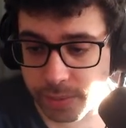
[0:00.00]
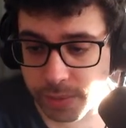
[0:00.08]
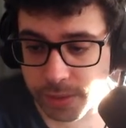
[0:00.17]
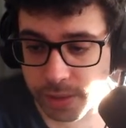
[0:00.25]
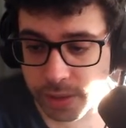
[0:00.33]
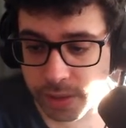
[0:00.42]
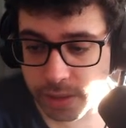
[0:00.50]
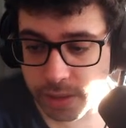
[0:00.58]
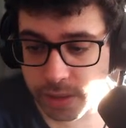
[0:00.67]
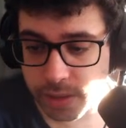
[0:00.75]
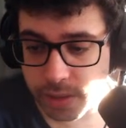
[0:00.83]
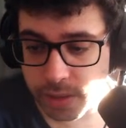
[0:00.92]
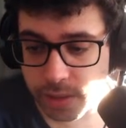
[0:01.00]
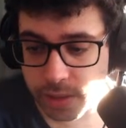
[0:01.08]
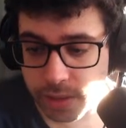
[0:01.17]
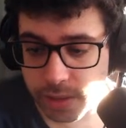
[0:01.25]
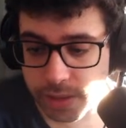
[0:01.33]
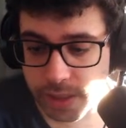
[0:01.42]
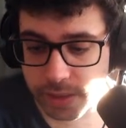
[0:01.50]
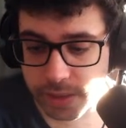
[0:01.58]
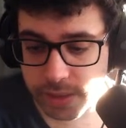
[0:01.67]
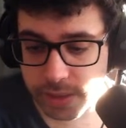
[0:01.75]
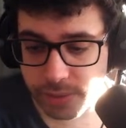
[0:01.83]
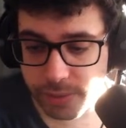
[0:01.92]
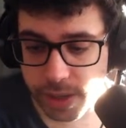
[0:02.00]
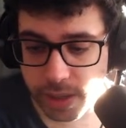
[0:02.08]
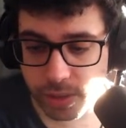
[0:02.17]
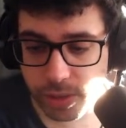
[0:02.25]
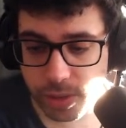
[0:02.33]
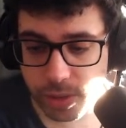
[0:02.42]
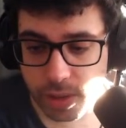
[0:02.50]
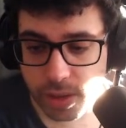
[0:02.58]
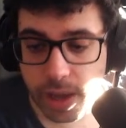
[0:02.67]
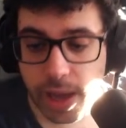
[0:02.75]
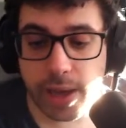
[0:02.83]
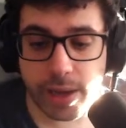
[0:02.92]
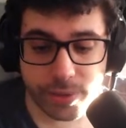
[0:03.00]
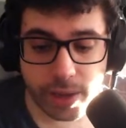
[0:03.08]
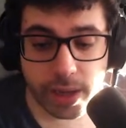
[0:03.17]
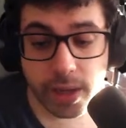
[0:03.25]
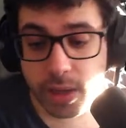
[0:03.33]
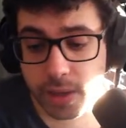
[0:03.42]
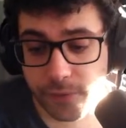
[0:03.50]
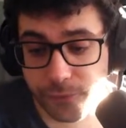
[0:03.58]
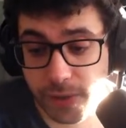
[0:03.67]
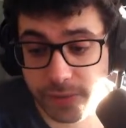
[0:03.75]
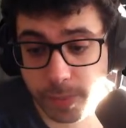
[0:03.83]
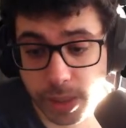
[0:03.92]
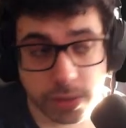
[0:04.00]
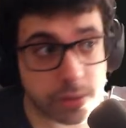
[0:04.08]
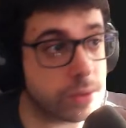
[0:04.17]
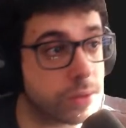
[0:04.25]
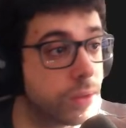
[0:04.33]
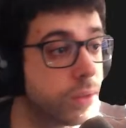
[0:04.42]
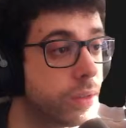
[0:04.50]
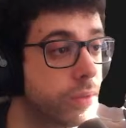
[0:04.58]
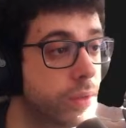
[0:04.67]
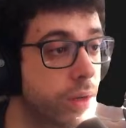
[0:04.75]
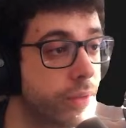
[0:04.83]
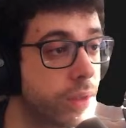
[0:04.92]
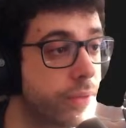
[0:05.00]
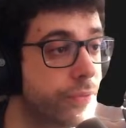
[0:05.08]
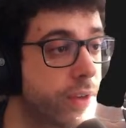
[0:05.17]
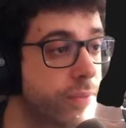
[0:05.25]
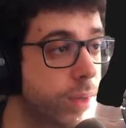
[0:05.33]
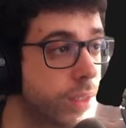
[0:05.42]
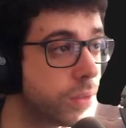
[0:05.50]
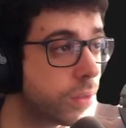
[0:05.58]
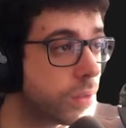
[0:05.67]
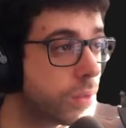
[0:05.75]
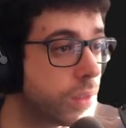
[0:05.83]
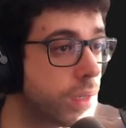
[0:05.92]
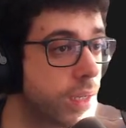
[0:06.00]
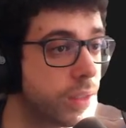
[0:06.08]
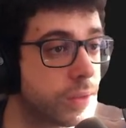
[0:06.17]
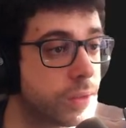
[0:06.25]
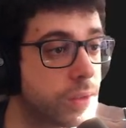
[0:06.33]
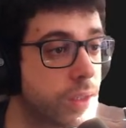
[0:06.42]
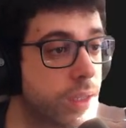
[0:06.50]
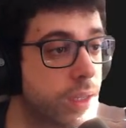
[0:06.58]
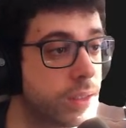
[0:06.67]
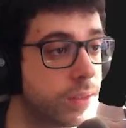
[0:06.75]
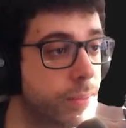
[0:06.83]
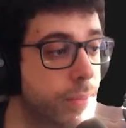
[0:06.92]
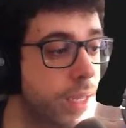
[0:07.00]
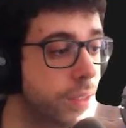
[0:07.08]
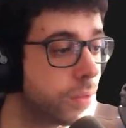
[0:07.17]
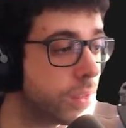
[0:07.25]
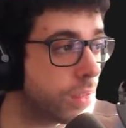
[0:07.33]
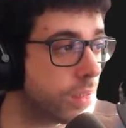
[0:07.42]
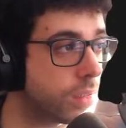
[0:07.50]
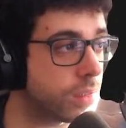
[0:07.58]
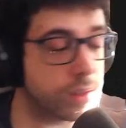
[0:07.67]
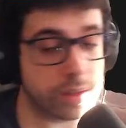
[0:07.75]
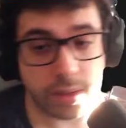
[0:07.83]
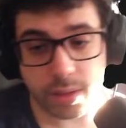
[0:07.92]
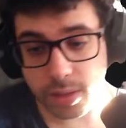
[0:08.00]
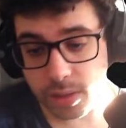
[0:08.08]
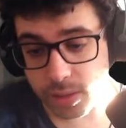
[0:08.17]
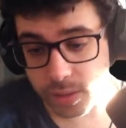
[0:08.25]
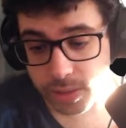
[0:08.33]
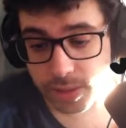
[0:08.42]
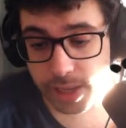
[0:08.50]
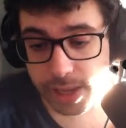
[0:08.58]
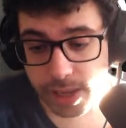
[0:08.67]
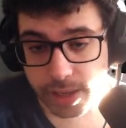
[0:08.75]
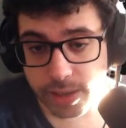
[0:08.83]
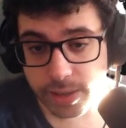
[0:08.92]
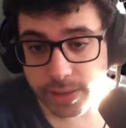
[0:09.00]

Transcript: Let me see. Date range. Ah, yeah, okay. Yeah, 5 months. Done everything in 5 months. It's amazing. Look at that.